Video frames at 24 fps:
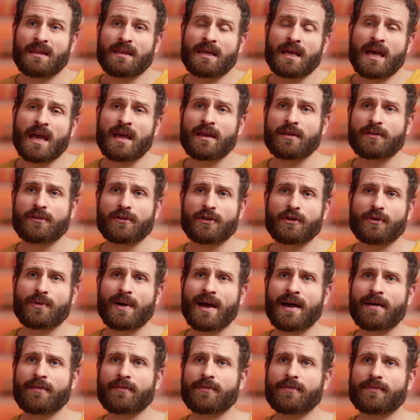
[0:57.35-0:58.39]
in the end, you
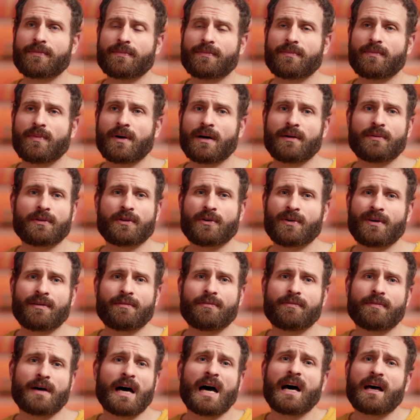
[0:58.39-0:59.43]
have well, you
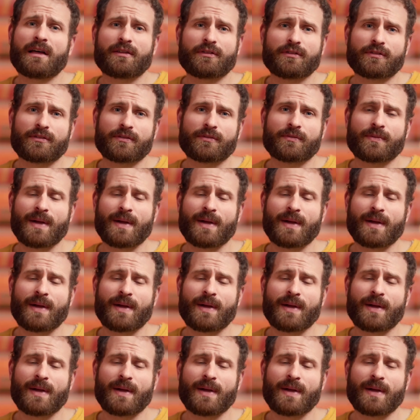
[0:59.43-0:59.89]
have us,